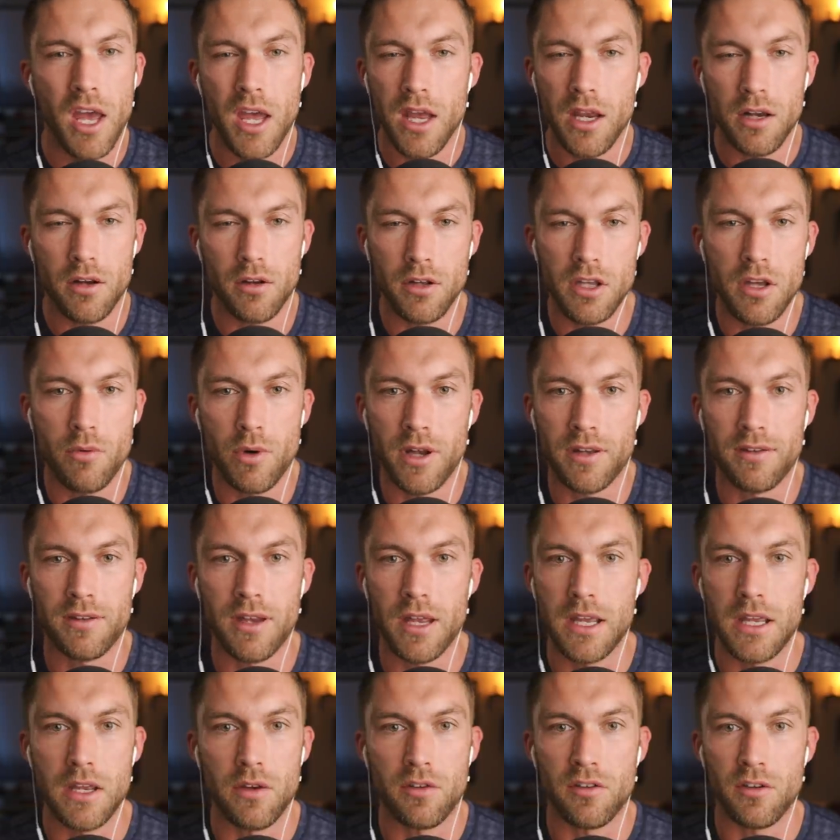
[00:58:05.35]
You know, USA
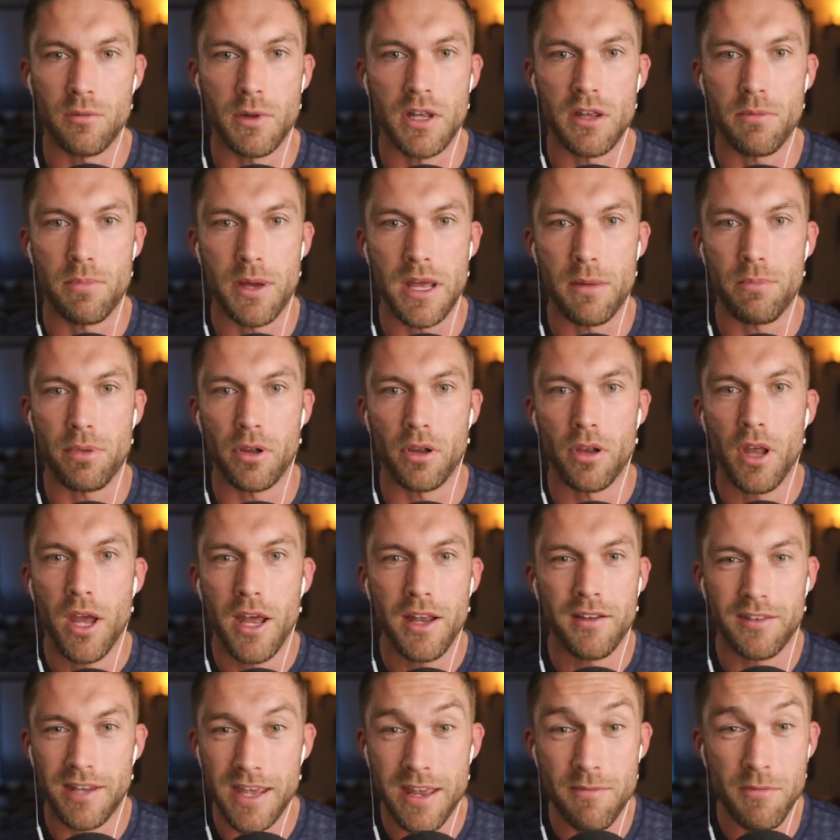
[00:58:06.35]
used to be the people,
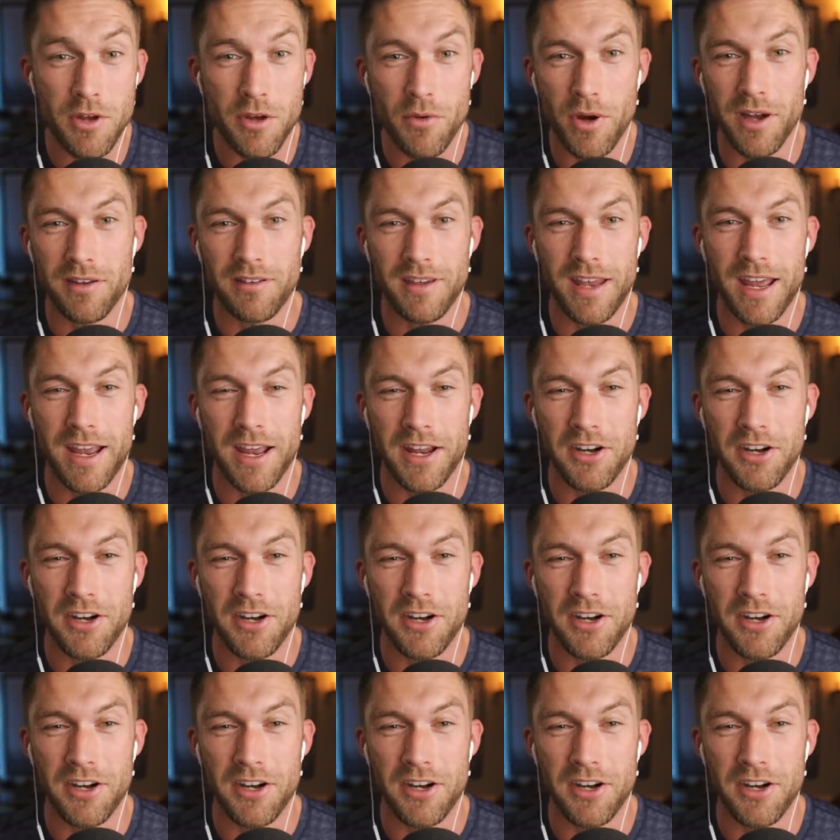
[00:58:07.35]
Team USA.